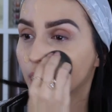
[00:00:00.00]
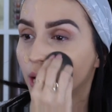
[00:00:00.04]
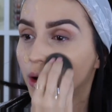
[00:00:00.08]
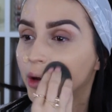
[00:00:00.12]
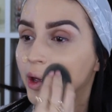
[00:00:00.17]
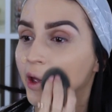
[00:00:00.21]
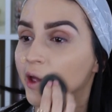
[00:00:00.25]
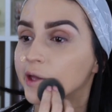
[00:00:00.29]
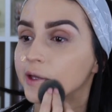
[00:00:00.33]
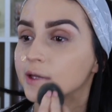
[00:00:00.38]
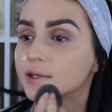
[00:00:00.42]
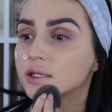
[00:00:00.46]

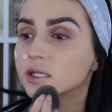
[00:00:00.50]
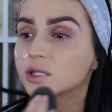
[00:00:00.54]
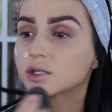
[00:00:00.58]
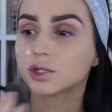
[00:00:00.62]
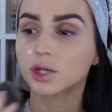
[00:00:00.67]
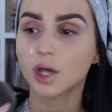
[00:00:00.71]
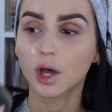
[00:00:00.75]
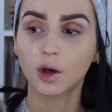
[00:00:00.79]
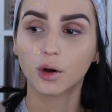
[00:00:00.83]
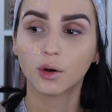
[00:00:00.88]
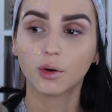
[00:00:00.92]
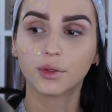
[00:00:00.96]
Okay,
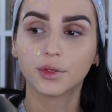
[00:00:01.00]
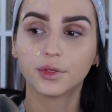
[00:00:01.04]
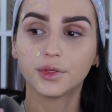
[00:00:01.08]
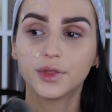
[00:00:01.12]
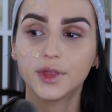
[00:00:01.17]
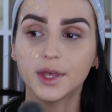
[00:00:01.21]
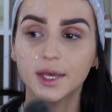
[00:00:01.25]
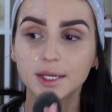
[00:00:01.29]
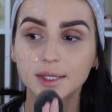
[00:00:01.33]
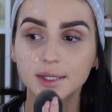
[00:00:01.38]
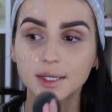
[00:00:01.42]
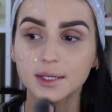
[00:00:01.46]
so
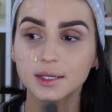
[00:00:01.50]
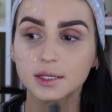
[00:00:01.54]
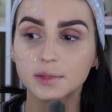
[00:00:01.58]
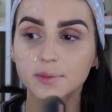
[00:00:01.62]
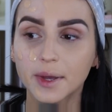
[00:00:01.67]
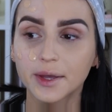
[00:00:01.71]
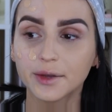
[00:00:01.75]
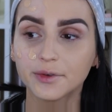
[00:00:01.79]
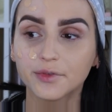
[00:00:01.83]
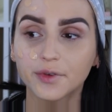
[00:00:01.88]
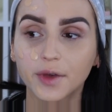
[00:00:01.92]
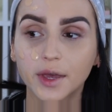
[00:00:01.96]
this is
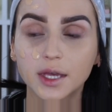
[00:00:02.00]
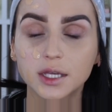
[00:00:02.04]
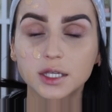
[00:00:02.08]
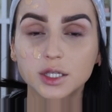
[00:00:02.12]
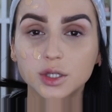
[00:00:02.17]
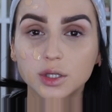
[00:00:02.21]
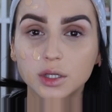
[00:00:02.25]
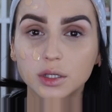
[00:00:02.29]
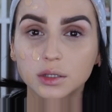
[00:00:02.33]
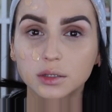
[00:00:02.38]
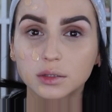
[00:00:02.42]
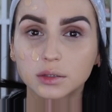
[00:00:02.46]
my
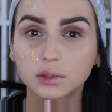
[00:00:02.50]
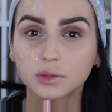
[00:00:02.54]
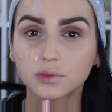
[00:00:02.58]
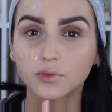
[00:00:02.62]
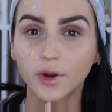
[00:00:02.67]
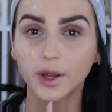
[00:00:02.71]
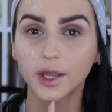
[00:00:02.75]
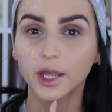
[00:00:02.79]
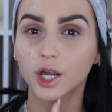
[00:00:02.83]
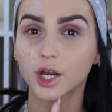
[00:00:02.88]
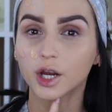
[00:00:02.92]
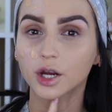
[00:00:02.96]
face
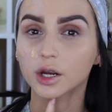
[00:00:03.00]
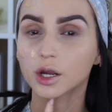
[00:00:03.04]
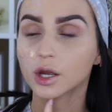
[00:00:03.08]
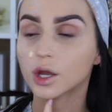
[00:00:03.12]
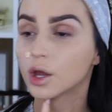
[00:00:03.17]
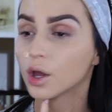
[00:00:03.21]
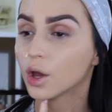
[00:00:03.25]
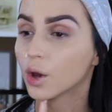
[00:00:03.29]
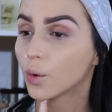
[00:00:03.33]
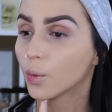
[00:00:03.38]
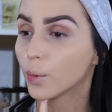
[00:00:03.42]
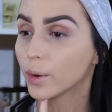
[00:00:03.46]
right here
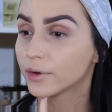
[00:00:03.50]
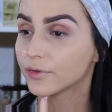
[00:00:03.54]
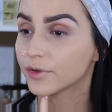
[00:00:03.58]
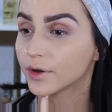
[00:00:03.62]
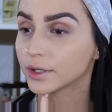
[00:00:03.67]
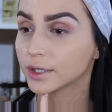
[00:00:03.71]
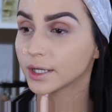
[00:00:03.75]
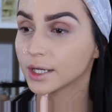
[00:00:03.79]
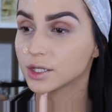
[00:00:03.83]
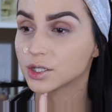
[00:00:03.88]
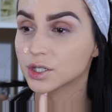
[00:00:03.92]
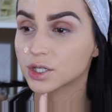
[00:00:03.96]
with
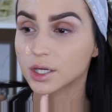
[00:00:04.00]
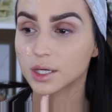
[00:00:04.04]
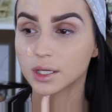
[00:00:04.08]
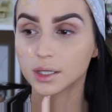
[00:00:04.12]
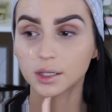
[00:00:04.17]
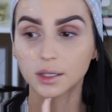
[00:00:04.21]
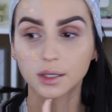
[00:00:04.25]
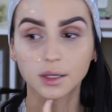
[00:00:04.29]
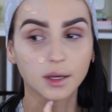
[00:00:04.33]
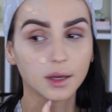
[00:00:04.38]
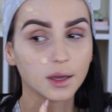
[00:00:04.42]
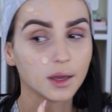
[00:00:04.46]

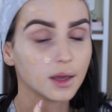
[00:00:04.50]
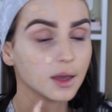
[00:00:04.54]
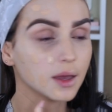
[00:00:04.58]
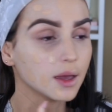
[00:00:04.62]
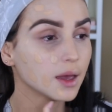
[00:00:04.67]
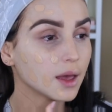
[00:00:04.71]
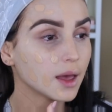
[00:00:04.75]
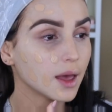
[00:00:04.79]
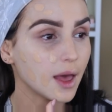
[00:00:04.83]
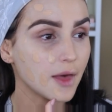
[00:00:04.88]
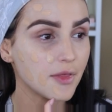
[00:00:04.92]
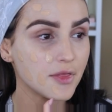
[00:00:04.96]
foundation,
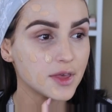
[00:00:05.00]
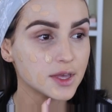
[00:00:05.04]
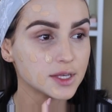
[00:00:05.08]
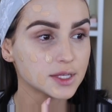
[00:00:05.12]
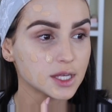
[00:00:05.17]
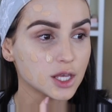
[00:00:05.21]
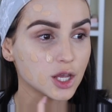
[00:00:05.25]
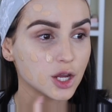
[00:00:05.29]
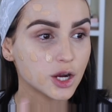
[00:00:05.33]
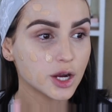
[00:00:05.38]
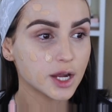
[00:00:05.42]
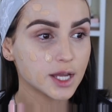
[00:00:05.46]
and
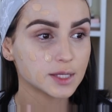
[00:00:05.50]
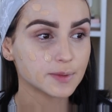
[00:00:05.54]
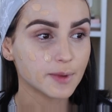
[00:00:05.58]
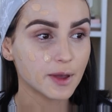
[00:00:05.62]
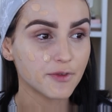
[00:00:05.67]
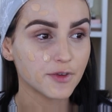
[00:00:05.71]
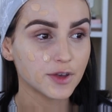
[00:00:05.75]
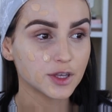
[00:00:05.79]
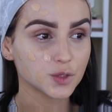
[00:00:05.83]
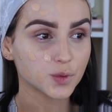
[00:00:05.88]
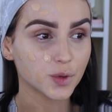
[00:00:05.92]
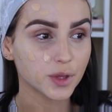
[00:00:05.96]
this here is
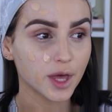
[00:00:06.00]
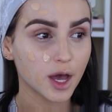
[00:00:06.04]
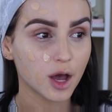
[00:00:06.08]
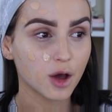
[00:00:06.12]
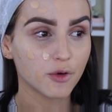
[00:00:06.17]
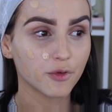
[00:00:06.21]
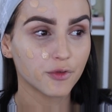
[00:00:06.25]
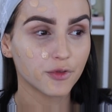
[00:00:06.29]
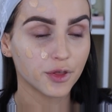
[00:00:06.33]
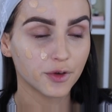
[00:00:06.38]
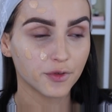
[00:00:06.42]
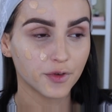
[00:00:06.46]
my face
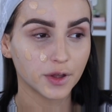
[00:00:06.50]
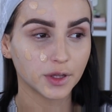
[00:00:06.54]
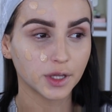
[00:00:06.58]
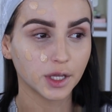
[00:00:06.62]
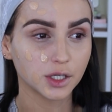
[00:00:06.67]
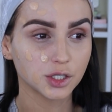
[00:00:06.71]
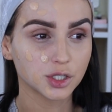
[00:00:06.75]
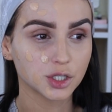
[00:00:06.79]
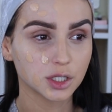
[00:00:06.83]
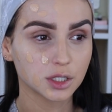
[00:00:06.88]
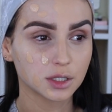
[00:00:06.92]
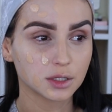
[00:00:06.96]
without the
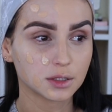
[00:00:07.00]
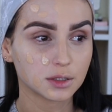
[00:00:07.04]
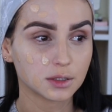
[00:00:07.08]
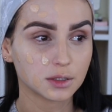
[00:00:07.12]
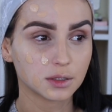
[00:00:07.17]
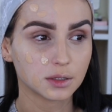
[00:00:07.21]
foundation.